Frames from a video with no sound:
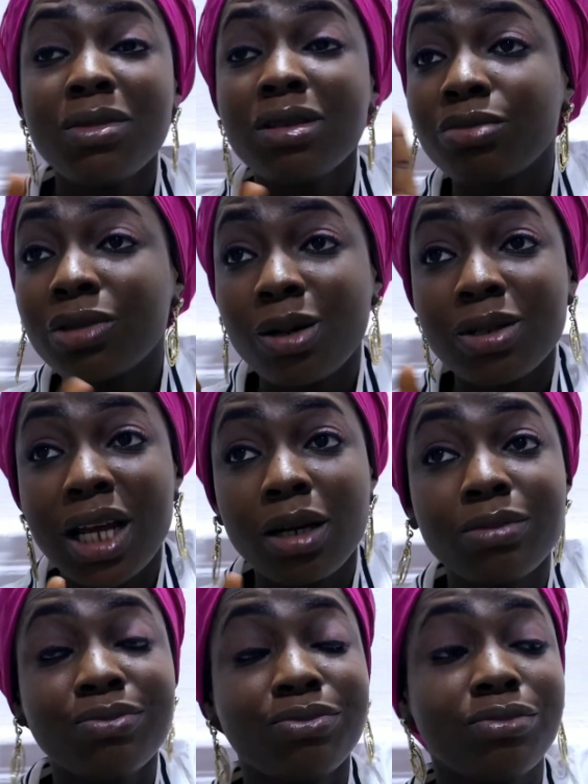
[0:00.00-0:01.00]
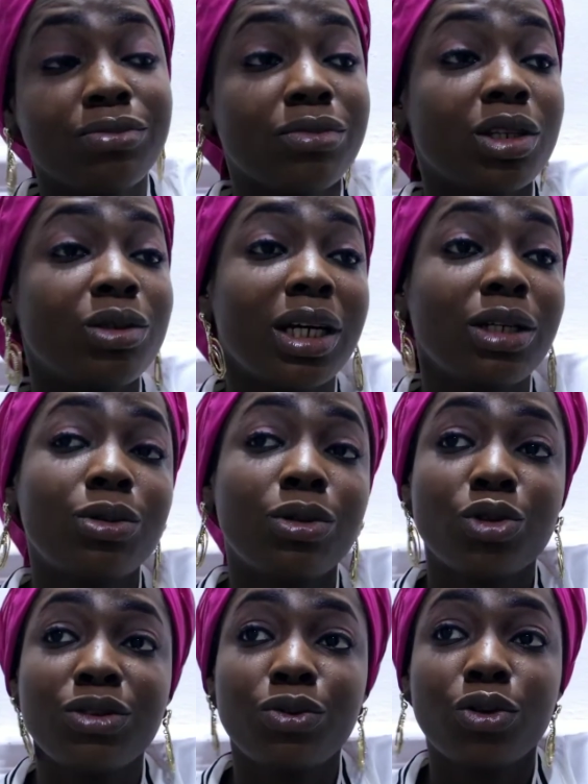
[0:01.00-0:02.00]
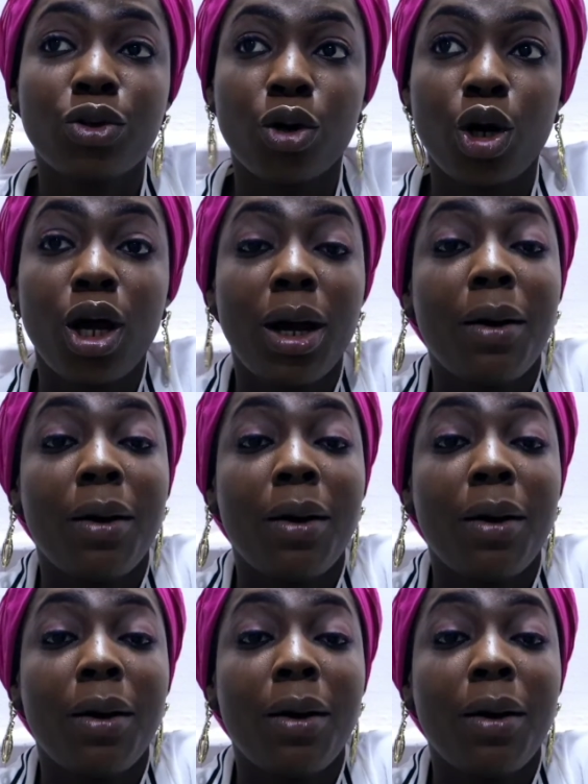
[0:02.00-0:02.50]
I was like, okay, I don't want to even talk.